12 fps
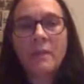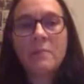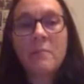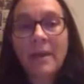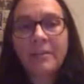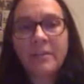
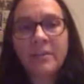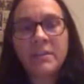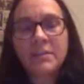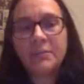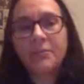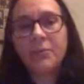
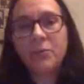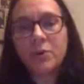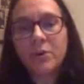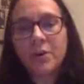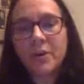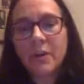method
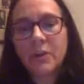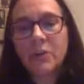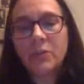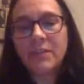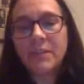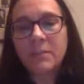for
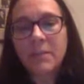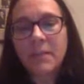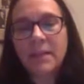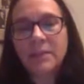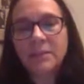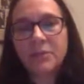using big
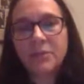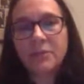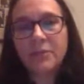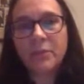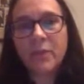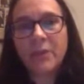data for
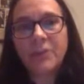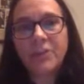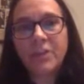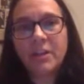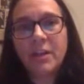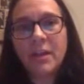
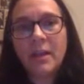evaluation,